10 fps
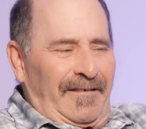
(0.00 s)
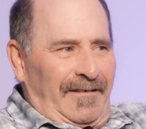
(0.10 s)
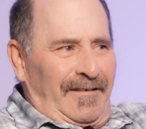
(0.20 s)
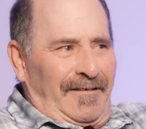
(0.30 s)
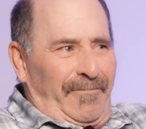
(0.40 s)
Is
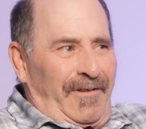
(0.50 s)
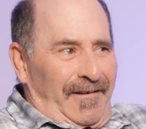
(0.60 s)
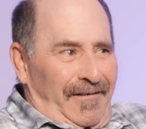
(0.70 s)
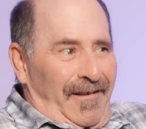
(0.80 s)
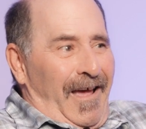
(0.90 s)
this something
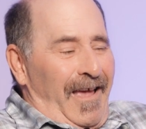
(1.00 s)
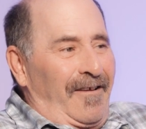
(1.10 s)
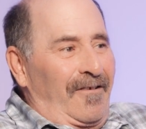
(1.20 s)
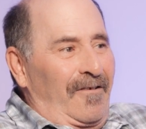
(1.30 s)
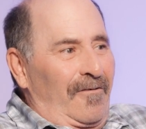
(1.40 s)
I
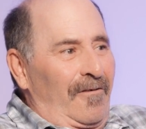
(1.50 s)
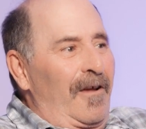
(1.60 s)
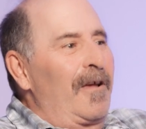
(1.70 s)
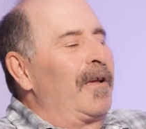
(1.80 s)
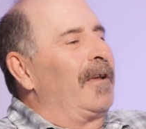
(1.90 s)
could do?
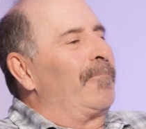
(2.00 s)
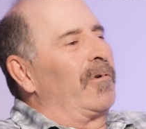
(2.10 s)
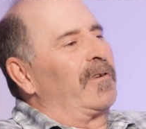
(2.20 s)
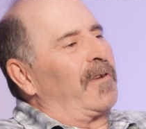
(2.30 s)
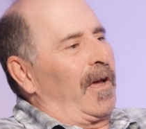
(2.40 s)
He
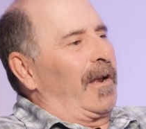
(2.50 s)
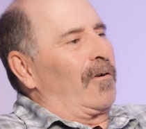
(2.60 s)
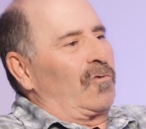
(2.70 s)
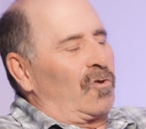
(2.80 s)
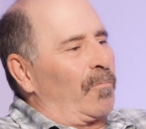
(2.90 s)
put his hand
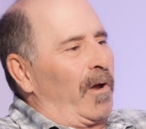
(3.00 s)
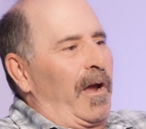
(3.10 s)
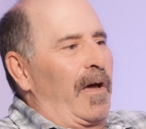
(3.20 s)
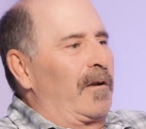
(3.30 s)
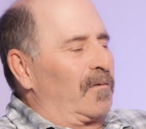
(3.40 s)
out, shook my
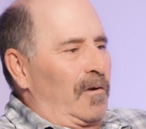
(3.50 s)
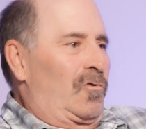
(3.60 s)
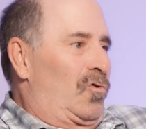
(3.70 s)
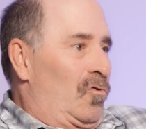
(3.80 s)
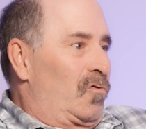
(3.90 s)
hand, and said,
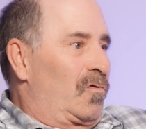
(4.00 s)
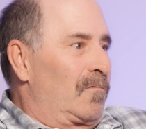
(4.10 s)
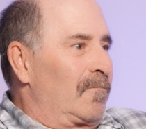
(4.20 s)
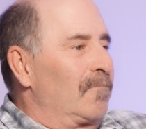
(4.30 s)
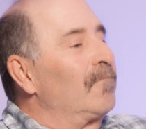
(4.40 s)
it's yours.
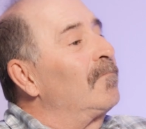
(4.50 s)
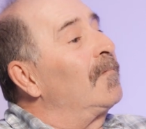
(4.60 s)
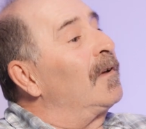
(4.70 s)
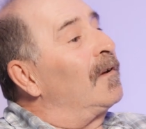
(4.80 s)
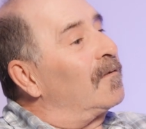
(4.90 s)

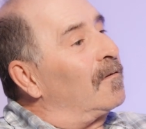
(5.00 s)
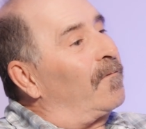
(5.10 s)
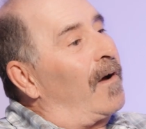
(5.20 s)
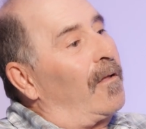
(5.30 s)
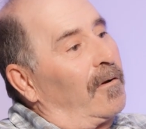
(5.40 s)
So the
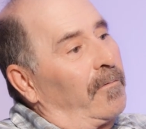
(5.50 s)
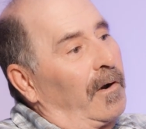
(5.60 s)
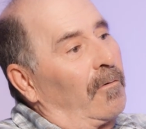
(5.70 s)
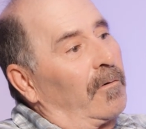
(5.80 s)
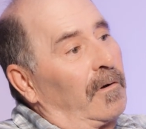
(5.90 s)
following
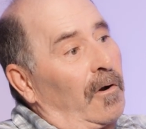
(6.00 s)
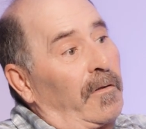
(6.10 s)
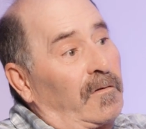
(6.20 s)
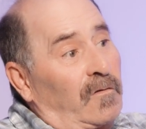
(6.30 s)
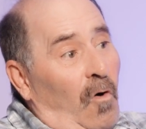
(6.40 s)
year,
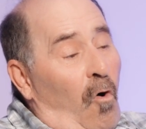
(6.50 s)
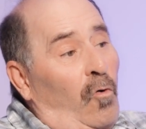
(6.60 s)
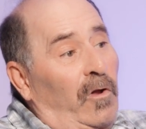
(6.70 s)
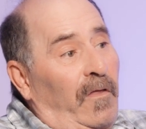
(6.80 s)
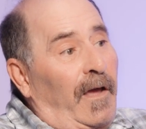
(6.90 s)
this was the
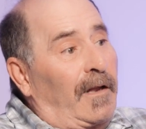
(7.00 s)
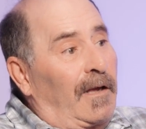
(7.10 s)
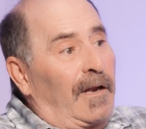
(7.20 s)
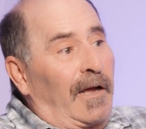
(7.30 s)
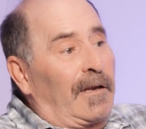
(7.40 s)
only thing I
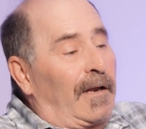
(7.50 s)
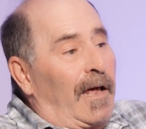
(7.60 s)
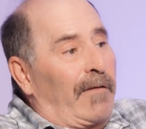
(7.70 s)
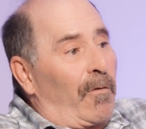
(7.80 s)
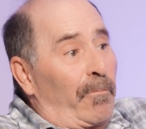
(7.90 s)
did. I did
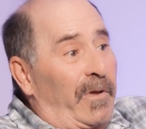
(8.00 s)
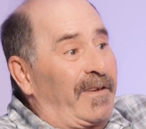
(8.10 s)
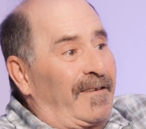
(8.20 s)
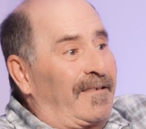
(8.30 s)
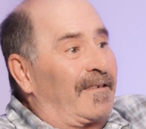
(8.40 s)
not have a
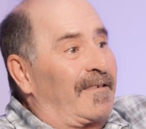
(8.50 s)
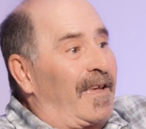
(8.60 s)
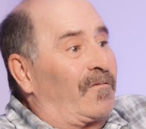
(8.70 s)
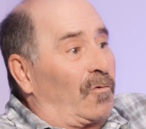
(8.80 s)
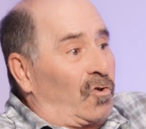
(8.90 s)
busy,
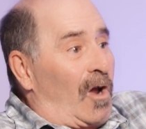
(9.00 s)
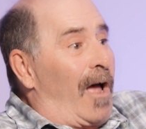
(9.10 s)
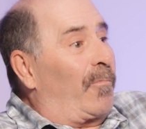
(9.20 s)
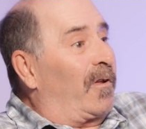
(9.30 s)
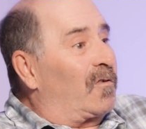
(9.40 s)
successful
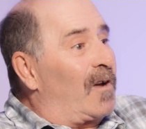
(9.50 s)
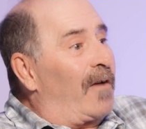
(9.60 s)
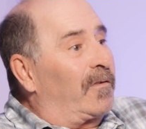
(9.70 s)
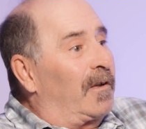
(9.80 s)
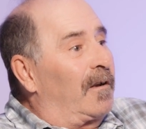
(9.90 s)
shop like
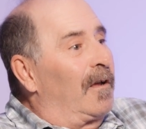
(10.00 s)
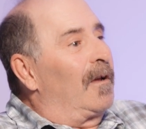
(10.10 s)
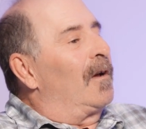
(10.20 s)
Jeff did.